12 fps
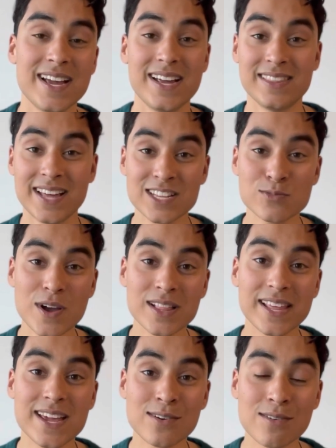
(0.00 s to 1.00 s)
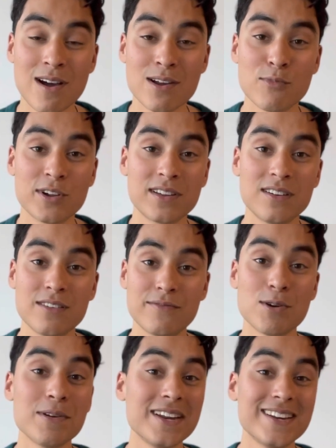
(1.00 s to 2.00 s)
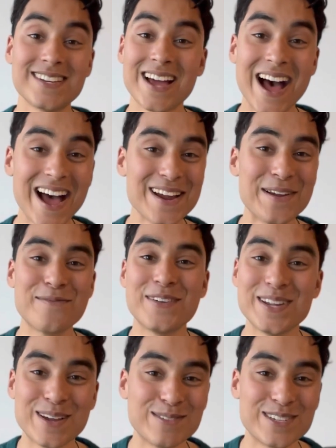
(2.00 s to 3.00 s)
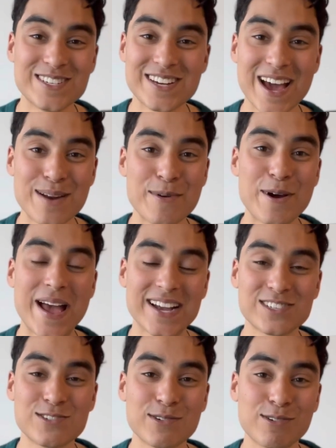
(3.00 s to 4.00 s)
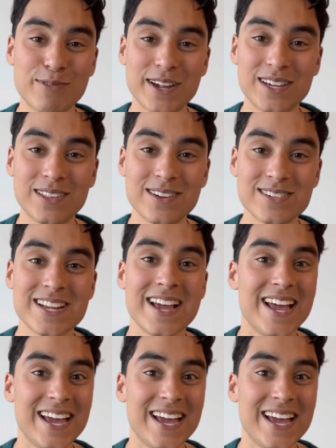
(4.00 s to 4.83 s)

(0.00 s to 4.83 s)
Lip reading: And that's why later on we're going to devote an entire video to chat about extracurriculars